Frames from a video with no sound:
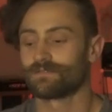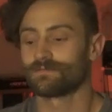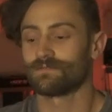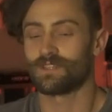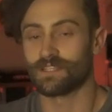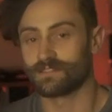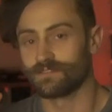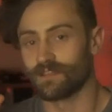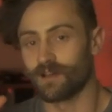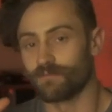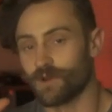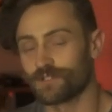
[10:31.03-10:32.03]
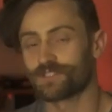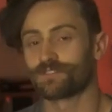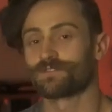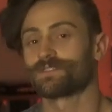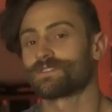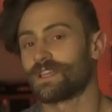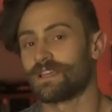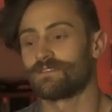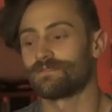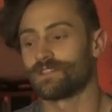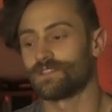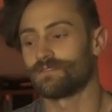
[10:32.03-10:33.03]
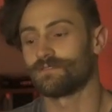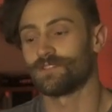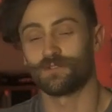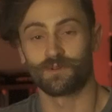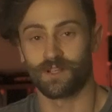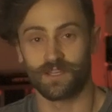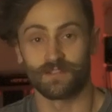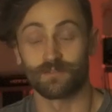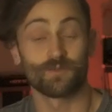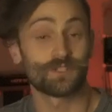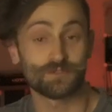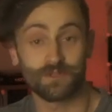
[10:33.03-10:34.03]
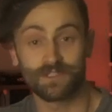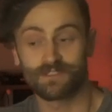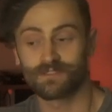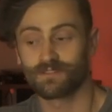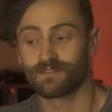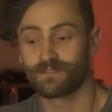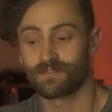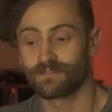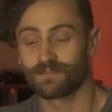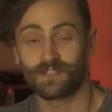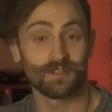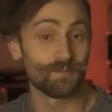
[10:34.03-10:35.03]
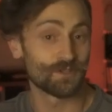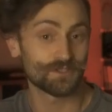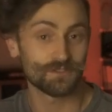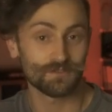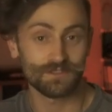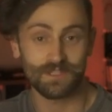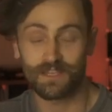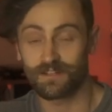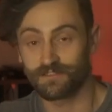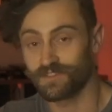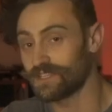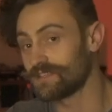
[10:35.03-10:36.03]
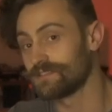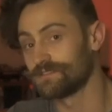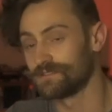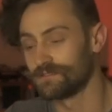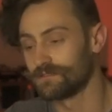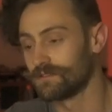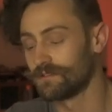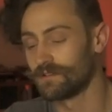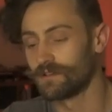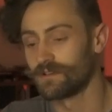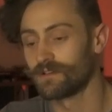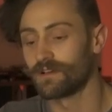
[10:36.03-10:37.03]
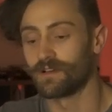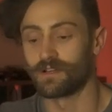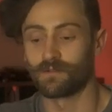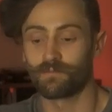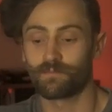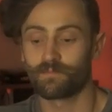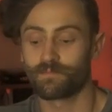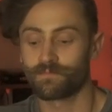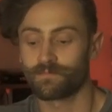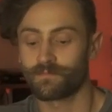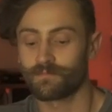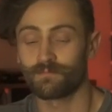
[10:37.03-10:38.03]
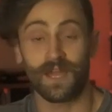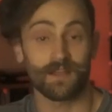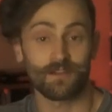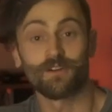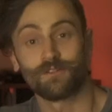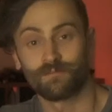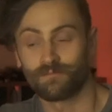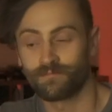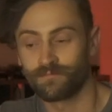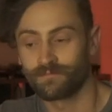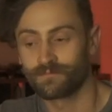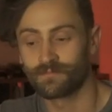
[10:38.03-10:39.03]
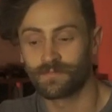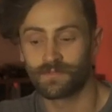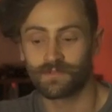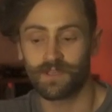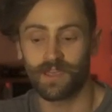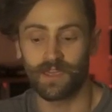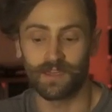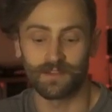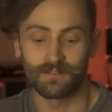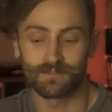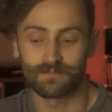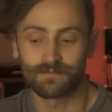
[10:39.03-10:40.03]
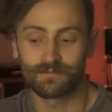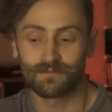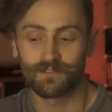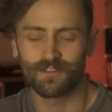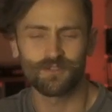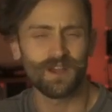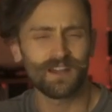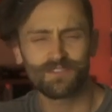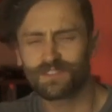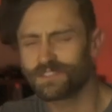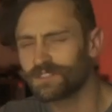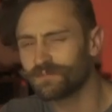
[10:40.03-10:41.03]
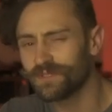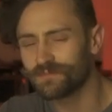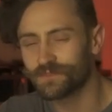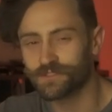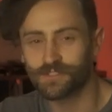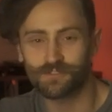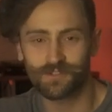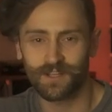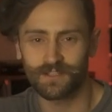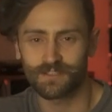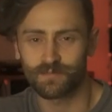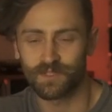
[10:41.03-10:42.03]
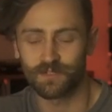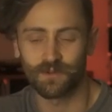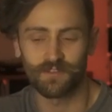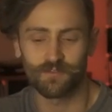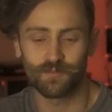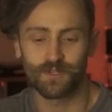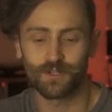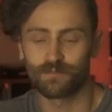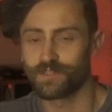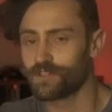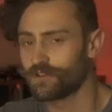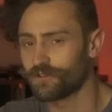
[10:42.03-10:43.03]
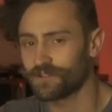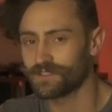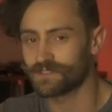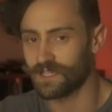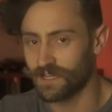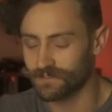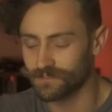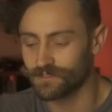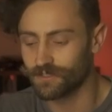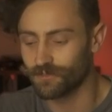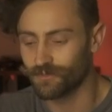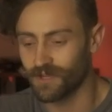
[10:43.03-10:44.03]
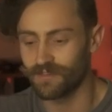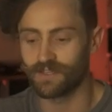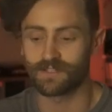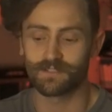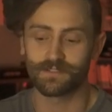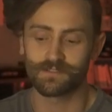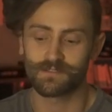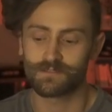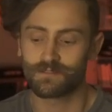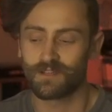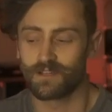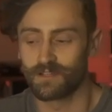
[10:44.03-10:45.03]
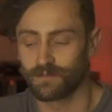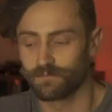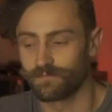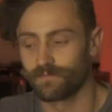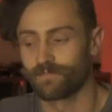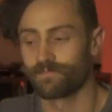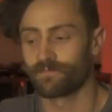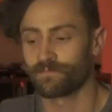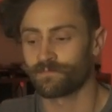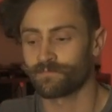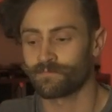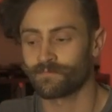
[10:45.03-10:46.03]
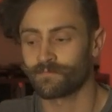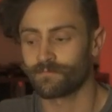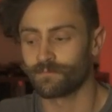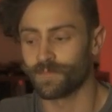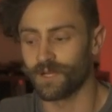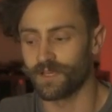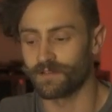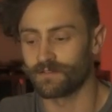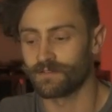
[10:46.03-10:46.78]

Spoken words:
the emotional state that you were in, which was an emotional state of ease back home. And you have a little bit more stress being away from home, and you don't exactly know why that is. But